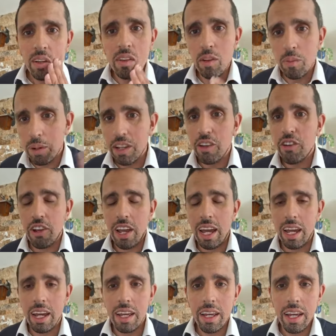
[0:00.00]
So please
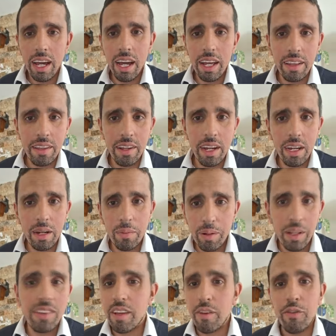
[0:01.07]
share and uh,
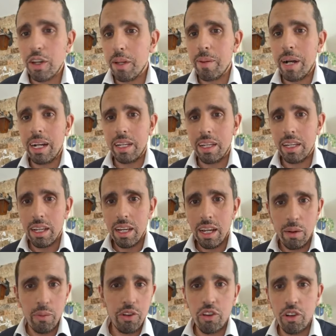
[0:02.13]
please give feedback.
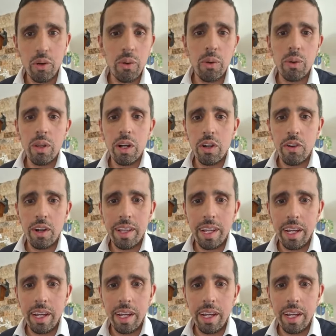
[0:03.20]
I'm wishing you all a great